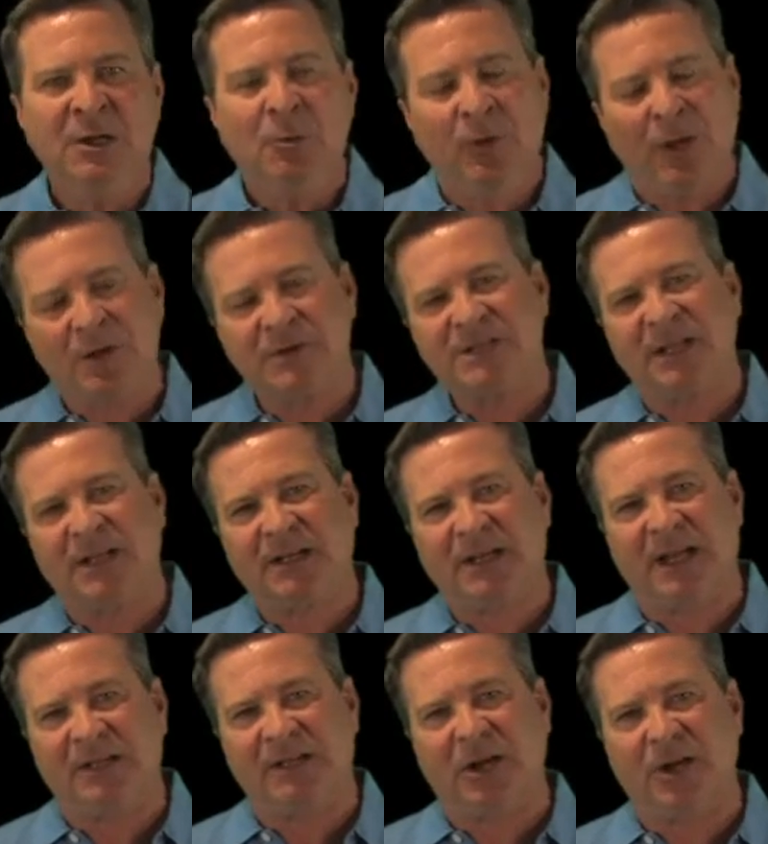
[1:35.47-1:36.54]
Well, our
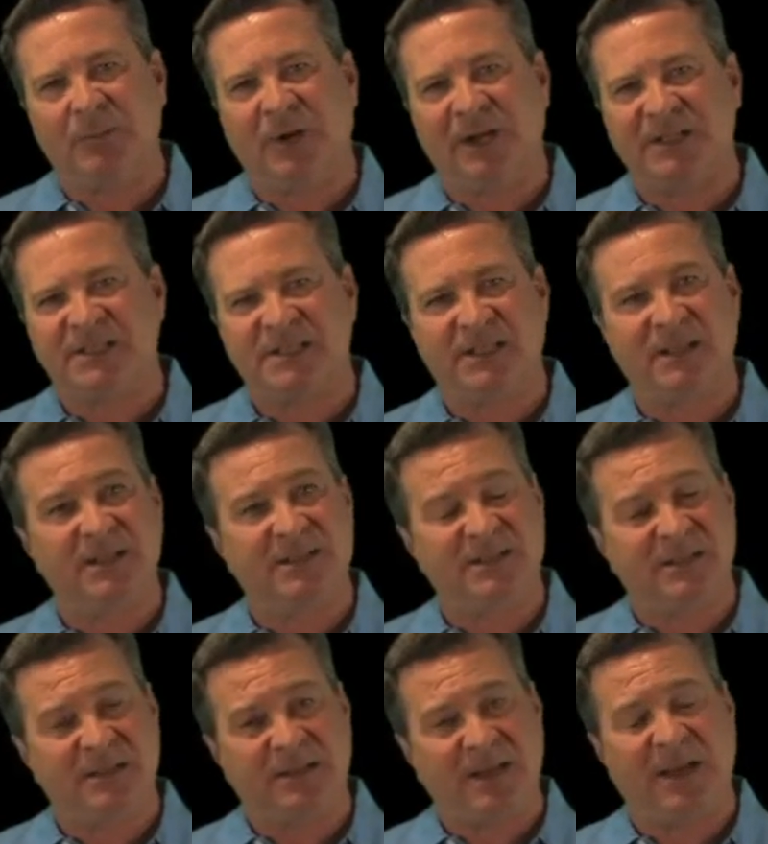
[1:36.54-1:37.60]
silicon carbide seal is
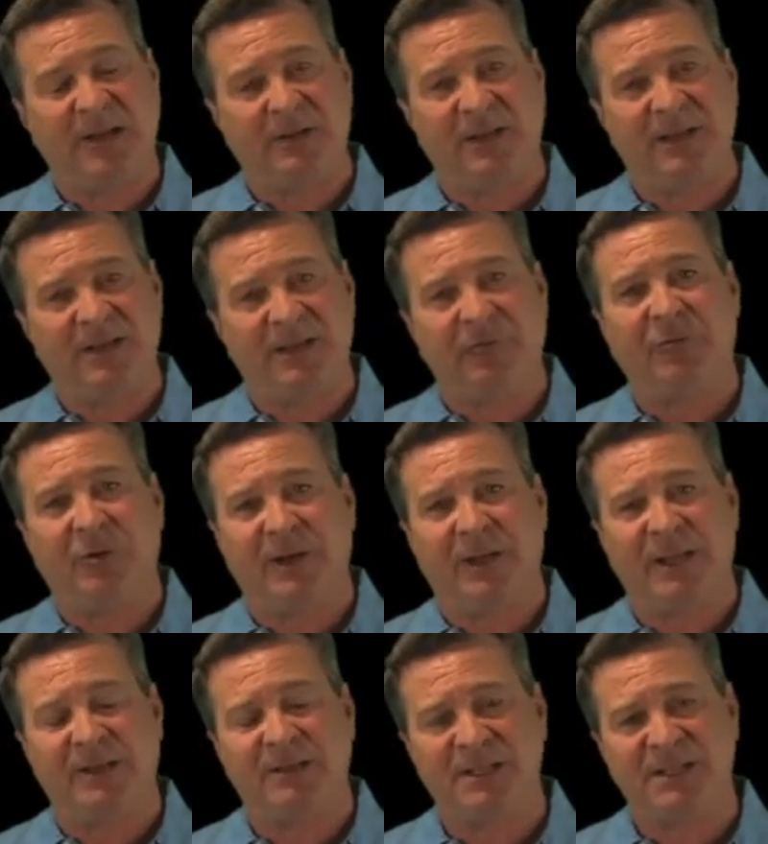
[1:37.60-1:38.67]
entirely
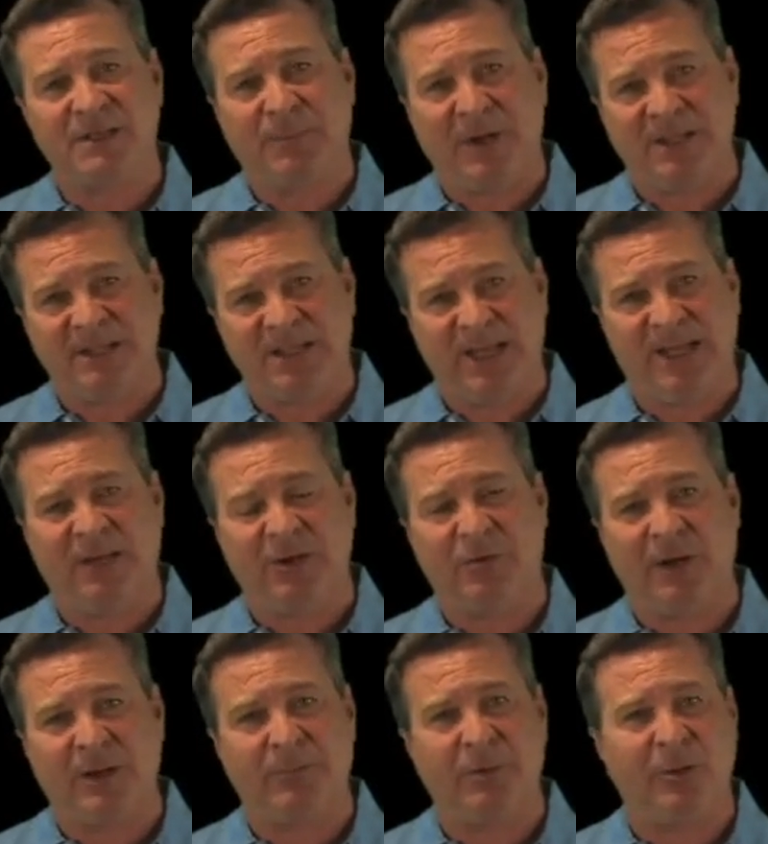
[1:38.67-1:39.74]
different. It dissipates heat
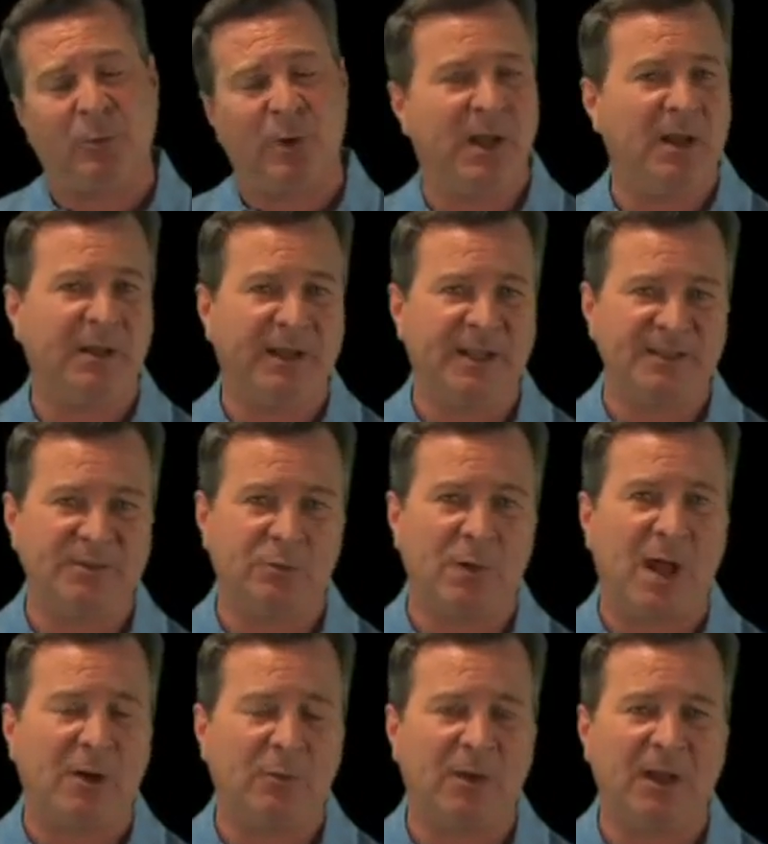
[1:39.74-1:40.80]
incredibly well. It has a
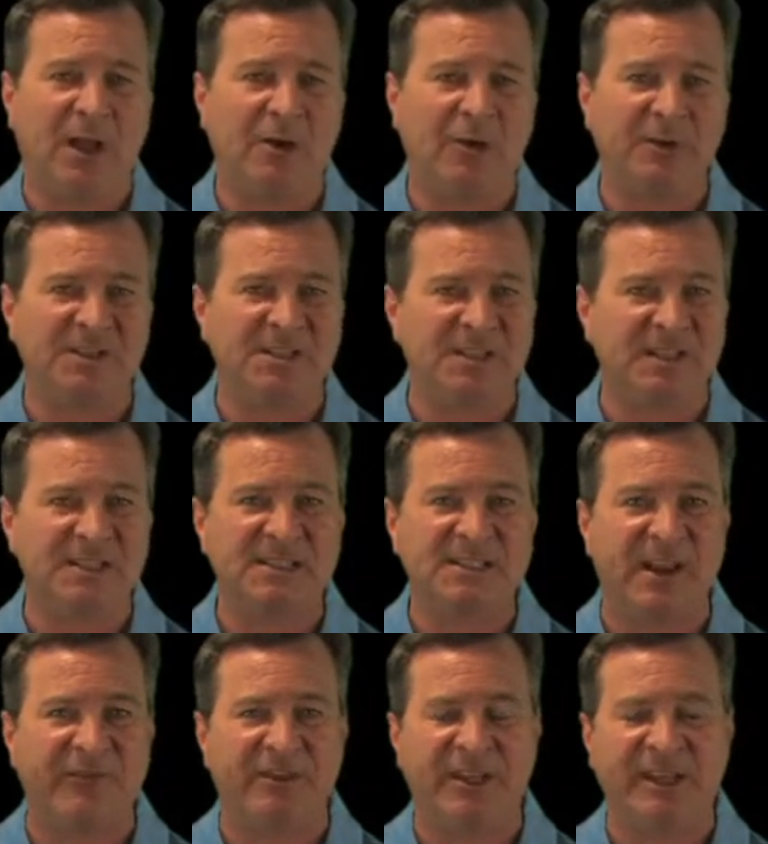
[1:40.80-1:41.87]
Rockwell hardness in the
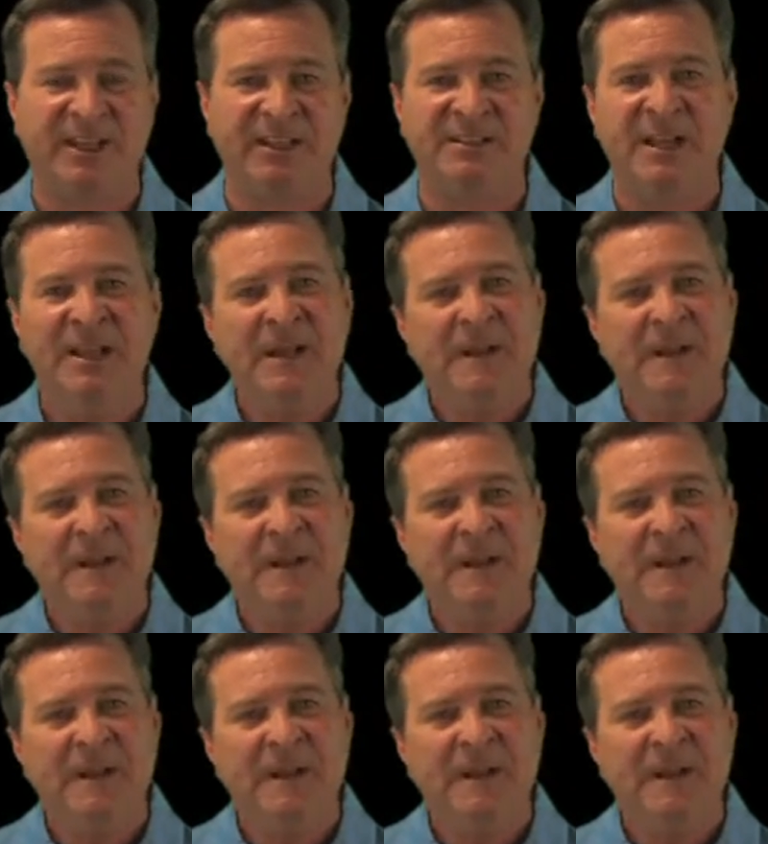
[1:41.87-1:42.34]
70s.